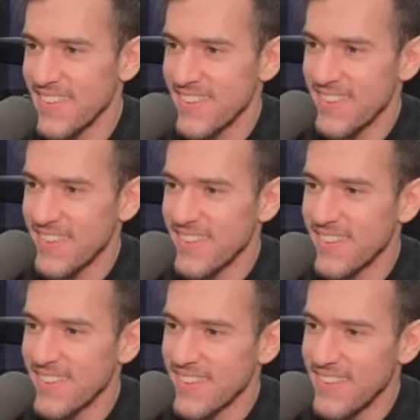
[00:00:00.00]

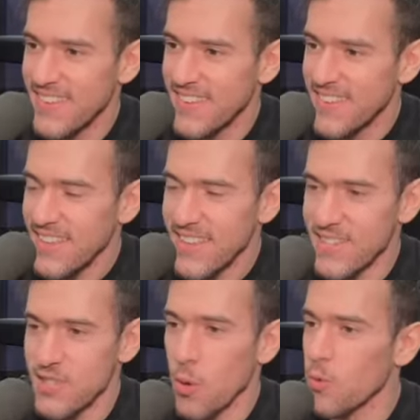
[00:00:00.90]
Beatboxing.
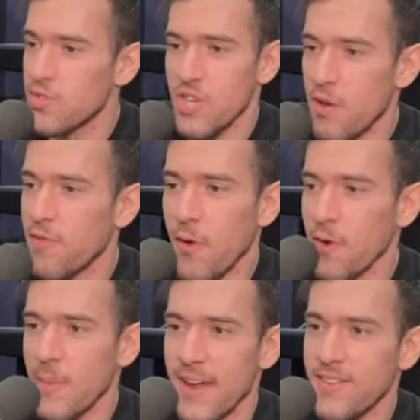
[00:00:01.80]
This is all so
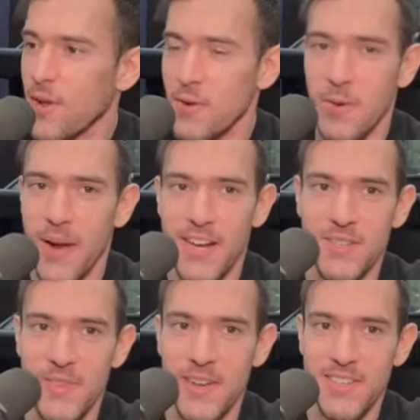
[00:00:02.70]
foreign to me. I don't do
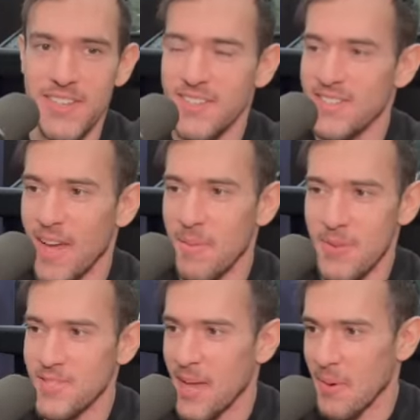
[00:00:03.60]
reaction videos. I'm
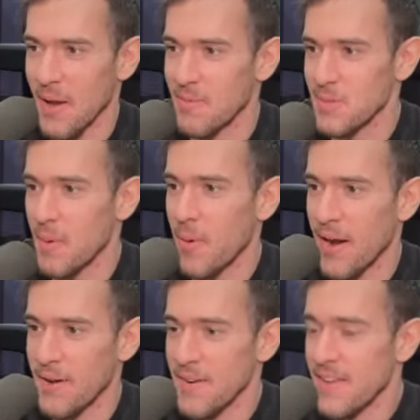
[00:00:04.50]
just saying what comes in my brain.